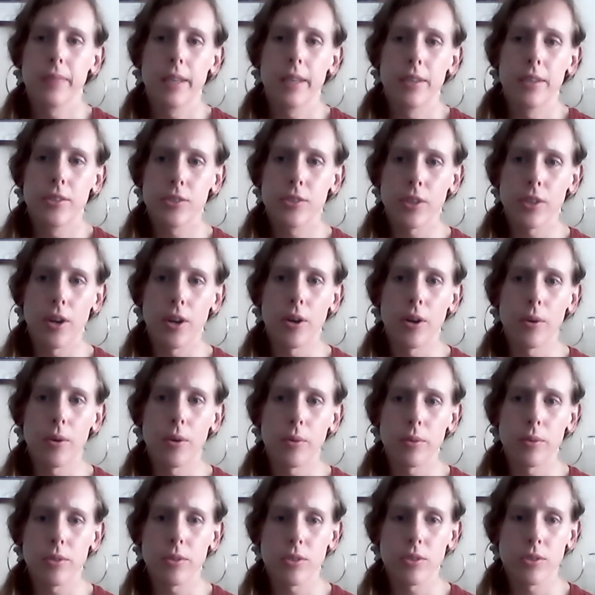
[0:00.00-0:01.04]

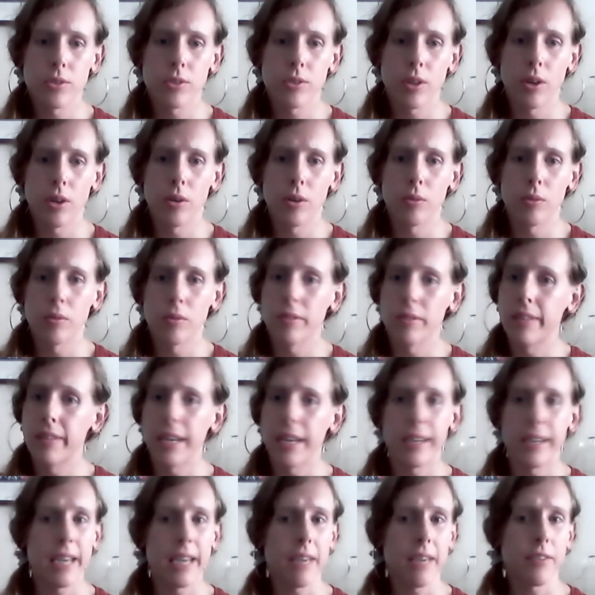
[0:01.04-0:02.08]
So
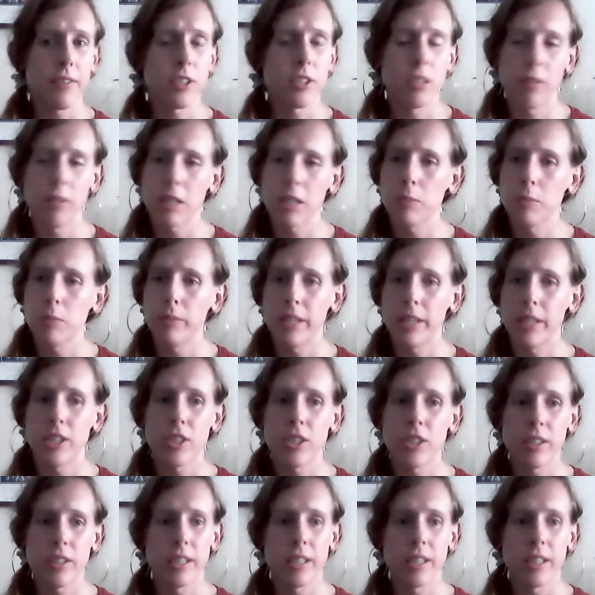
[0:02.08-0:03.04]
they gave us no explanation.